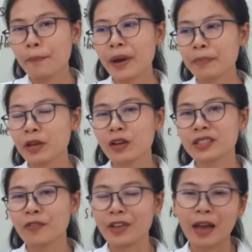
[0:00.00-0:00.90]
But
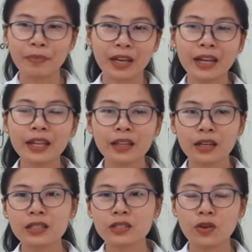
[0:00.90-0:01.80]
because of it have the
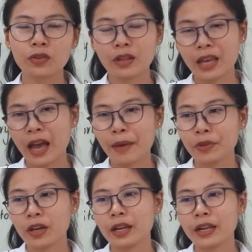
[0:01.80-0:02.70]
cleaner, so they have
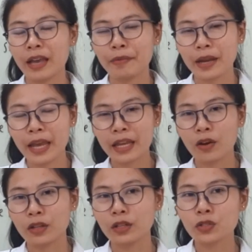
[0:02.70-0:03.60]
to clean every day in
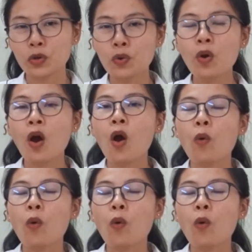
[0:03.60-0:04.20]
order to